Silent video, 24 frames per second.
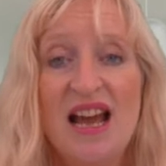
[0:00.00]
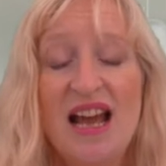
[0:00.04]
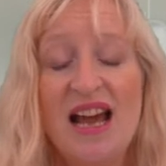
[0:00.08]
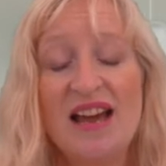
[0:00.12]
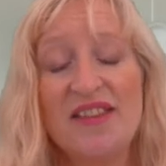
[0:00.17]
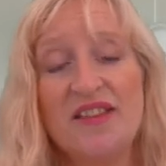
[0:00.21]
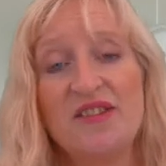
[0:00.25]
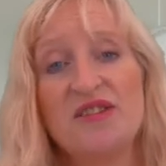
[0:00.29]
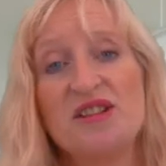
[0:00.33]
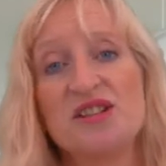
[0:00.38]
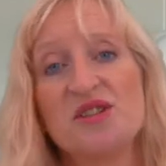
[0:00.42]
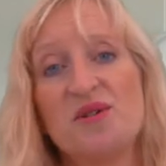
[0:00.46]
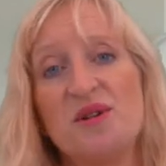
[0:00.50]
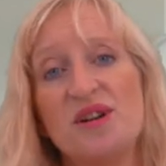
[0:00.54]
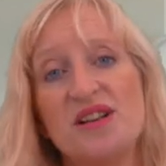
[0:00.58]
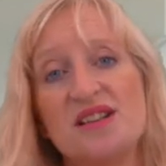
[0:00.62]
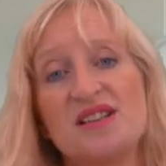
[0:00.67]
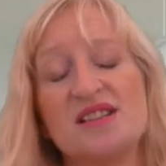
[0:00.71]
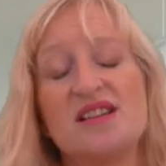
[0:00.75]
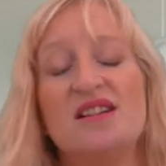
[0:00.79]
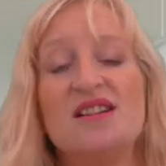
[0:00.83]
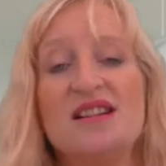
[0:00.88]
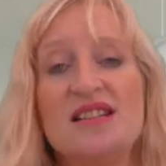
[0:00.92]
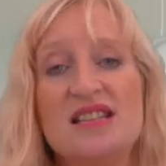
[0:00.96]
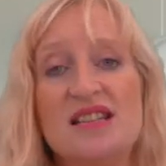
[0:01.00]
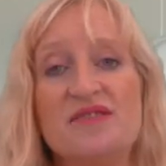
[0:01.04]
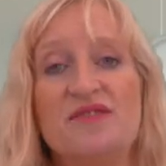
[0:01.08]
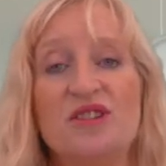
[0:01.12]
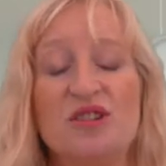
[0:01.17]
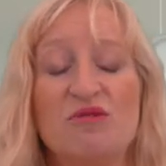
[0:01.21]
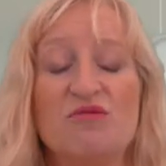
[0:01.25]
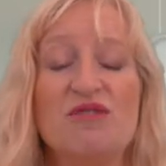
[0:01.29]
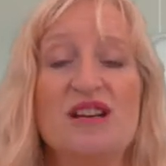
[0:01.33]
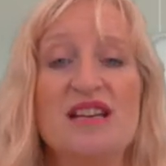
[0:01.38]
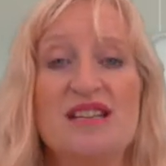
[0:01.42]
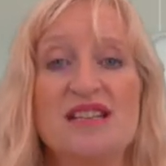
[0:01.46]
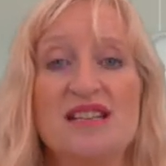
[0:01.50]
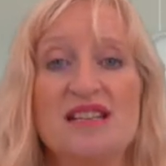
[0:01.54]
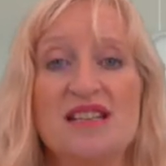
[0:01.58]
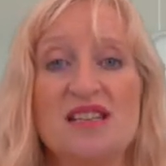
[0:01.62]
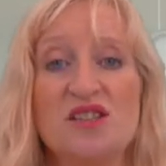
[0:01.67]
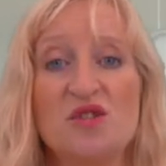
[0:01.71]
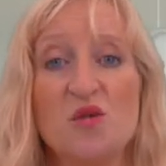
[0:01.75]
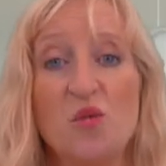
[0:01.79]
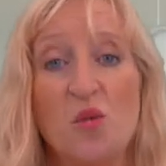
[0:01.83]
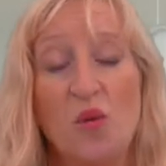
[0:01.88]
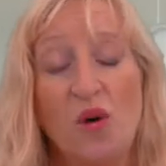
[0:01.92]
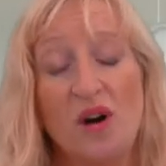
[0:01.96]
And there is quite a scientific reason as
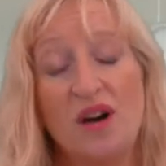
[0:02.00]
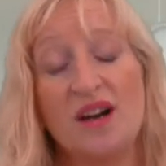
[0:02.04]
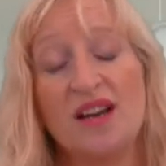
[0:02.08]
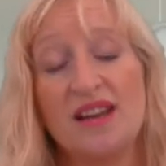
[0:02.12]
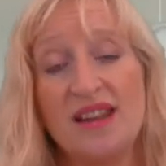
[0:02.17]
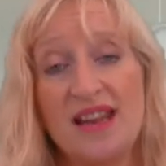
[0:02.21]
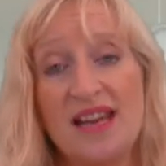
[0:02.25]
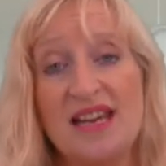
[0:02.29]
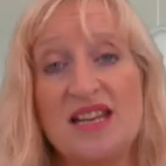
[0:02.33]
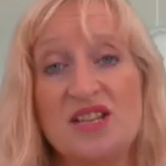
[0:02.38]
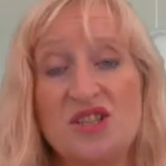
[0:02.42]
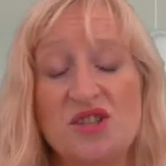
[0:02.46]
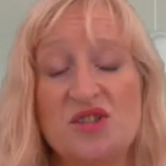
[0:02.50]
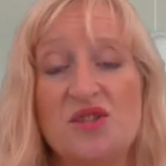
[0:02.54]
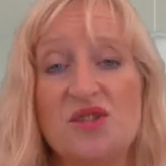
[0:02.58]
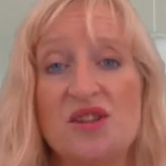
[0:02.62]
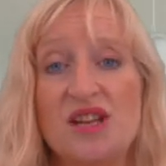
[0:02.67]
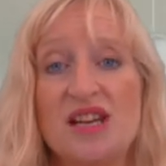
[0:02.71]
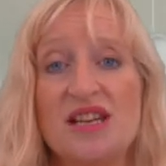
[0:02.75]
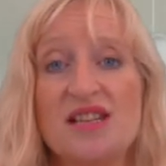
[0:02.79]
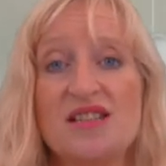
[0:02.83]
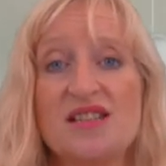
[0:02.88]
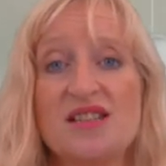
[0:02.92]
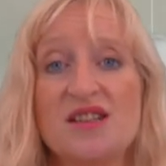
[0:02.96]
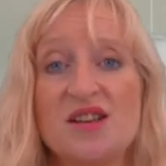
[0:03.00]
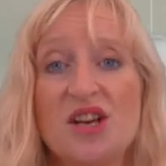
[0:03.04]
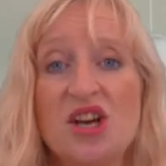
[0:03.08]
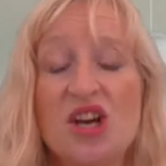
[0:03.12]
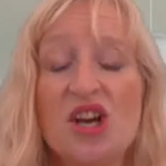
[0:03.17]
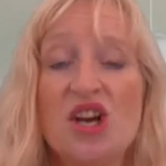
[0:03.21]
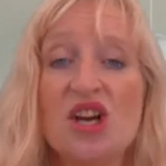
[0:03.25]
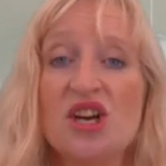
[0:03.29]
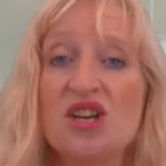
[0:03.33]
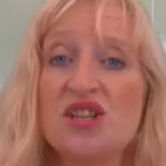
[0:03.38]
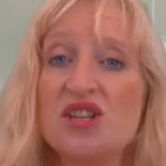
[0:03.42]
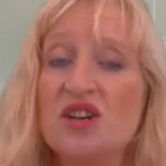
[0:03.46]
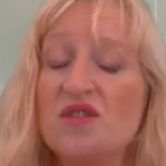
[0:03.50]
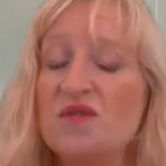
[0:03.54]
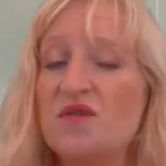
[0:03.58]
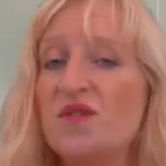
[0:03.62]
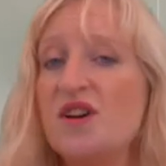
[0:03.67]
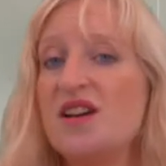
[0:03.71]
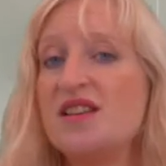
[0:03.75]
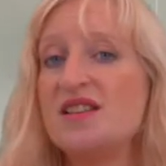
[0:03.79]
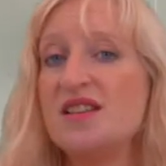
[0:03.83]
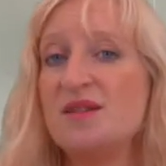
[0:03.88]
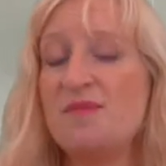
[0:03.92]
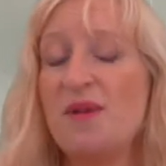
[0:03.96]
to why they do this. So
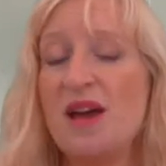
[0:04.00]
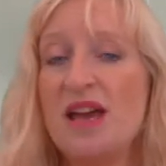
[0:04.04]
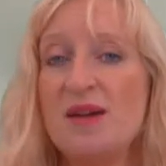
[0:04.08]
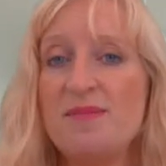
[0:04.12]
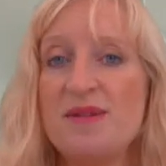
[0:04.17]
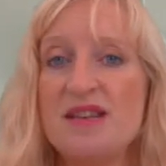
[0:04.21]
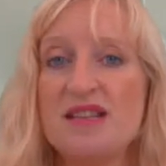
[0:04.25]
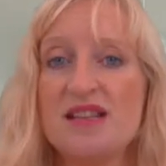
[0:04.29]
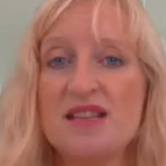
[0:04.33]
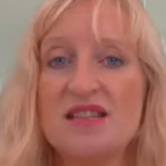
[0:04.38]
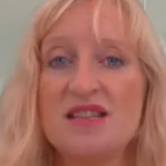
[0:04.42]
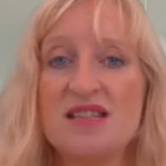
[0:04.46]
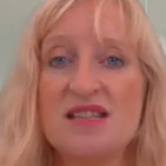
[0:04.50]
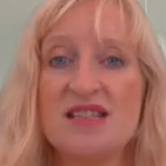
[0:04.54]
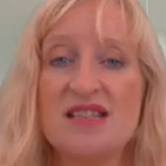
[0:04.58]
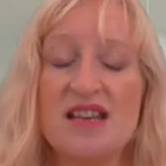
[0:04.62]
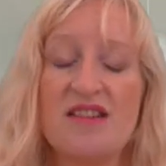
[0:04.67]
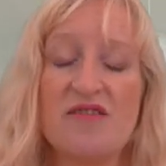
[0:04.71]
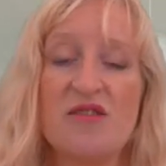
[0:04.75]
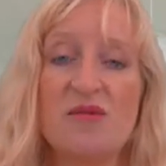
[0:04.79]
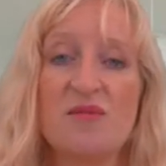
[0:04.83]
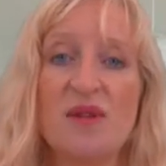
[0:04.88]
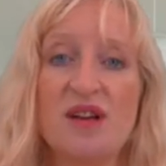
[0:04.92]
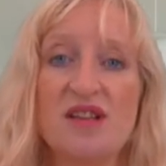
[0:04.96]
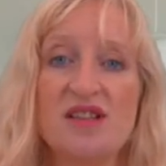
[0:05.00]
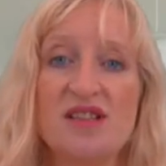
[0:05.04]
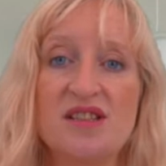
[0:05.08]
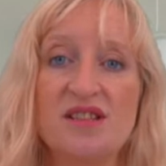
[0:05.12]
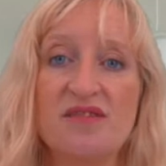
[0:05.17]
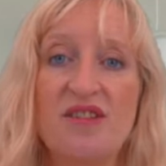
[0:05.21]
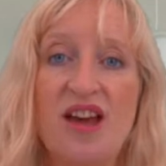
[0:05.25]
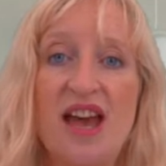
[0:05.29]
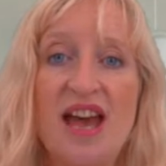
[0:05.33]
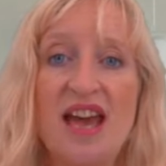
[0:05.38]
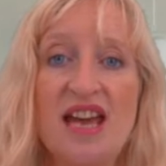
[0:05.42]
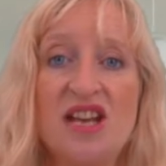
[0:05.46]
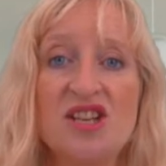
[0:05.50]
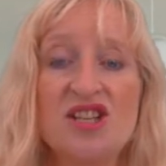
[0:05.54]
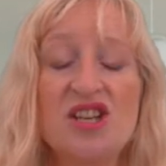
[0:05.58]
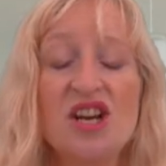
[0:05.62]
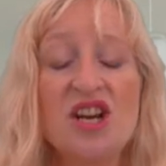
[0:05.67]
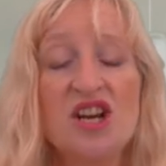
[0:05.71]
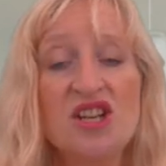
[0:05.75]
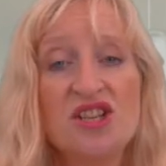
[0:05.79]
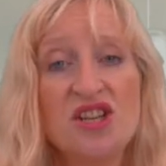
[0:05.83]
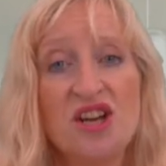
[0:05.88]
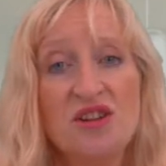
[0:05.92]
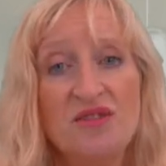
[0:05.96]
firstly, babies under 7 months of age
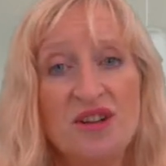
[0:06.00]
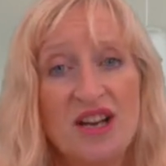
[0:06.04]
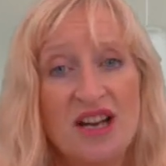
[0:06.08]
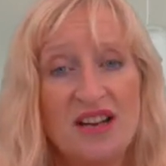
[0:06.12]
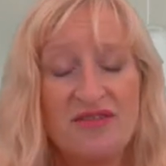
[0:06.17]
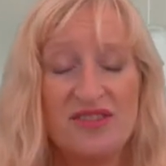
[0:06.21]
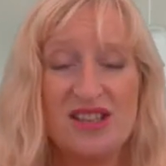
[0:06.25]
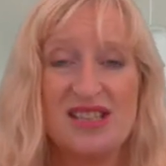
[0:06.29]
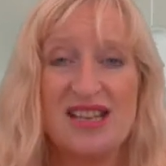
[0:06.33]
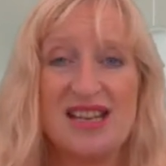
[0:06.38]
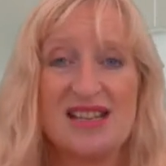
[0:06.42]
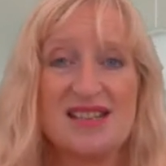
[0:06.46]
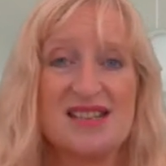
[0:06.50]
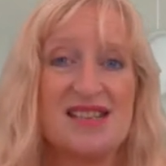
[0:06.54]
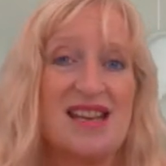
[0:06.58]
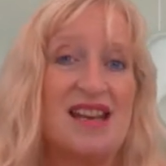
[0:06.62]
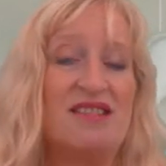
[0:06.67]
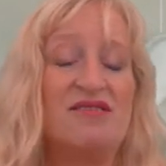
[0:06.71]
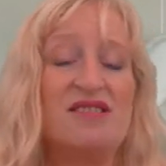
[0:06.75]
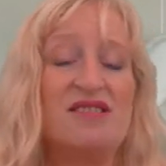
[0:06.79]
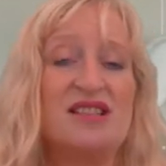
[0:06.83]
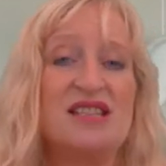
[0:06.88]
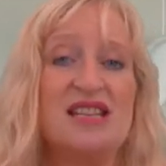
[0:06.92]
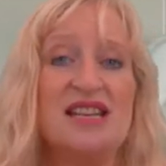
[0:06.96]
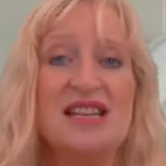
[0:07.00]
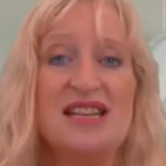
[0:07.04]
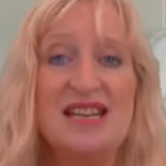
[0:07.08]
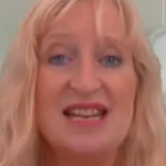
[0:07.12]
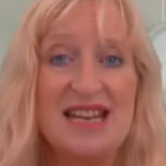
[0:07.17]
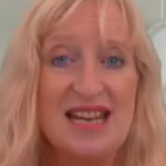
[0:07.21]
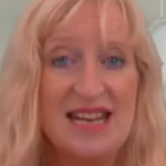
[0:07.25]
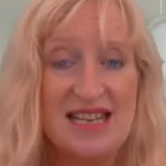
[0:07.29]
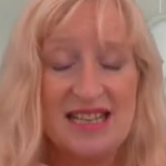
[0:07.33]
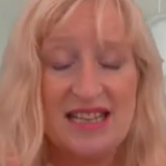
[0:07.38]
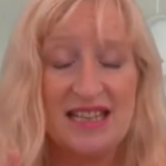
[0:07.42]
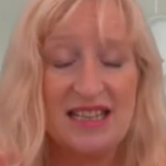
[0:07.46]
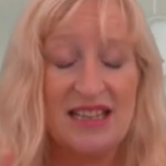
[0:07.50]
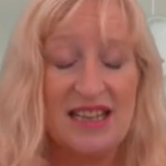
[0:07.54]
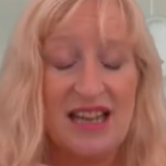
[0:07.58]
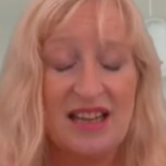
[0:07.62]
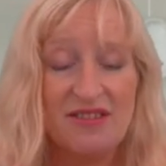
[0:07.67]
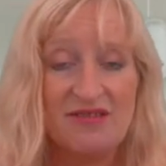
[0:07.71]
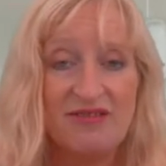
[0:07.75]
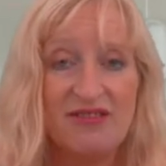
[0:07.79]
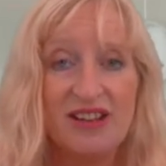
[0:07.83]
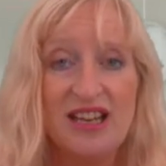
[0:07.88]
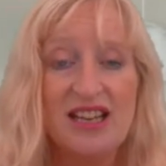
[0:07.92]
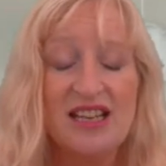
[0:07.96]
don't have the dexterity needed in their
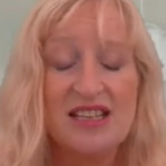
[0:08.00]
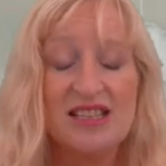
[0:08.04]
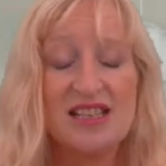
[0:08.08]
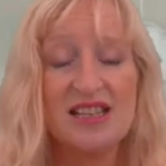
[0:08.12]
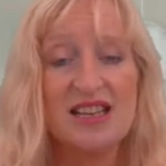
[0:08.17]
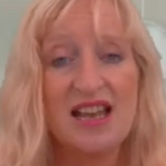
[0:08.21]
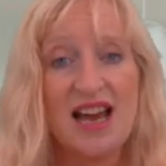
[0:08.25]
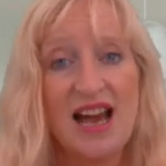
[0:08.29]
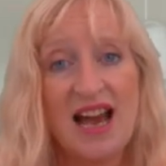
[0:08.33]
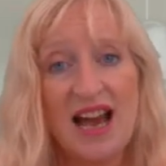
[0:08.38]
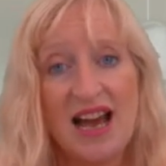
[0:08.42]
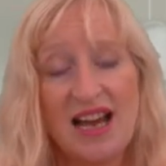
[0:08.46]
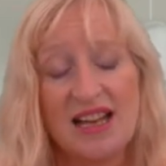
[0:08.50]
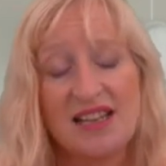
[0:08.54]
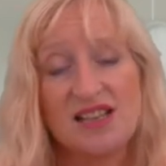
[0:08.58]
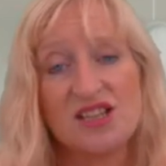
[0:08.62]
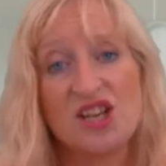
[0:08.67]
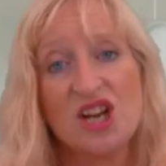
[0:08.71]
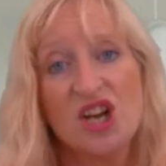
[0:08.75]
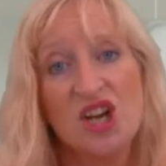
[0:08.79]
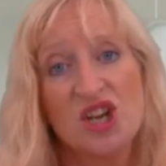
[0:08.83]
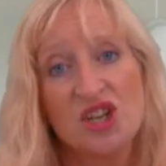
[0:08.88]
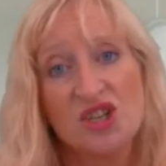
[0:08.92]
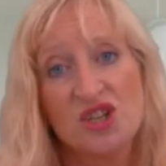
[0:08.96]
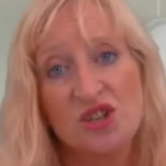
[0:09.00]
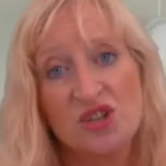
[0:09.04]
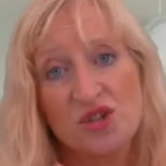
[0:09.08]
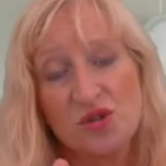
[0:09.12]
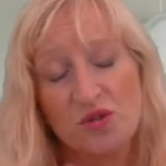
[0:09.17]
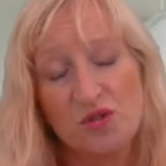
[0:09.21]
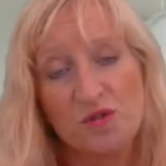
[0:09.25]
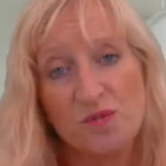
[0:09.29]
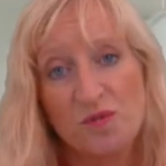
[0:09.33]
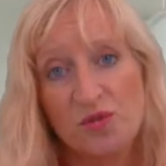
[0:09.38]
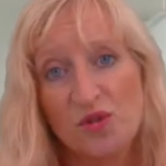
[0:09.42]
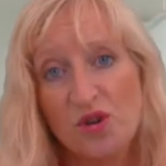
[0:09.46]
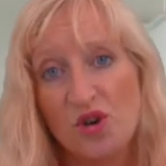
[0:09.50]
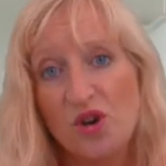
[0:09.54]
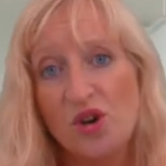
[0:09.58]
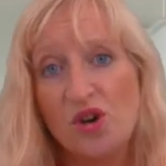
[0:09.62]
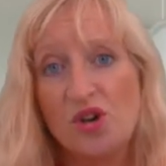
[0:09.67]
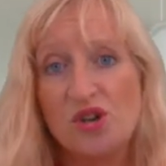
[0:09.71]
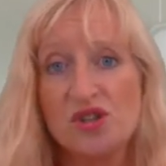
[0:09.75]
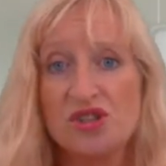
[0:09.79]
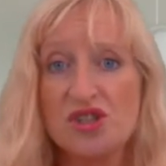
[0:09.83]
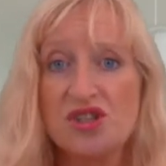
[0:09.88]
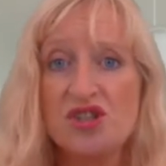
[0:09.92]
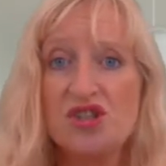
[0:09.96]
fingers and their hands to sort of
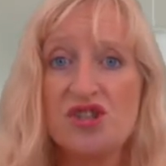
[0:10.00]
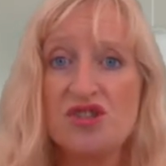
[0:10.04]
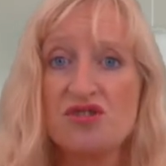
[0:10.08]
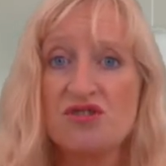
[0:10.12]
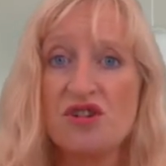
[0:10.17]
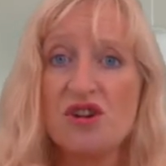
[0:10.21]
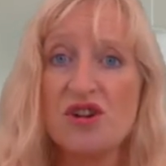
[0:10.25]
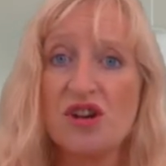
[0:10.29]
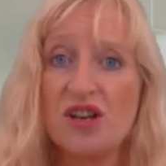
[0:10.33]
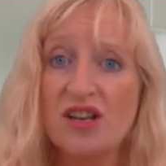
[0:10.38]
prod and stroke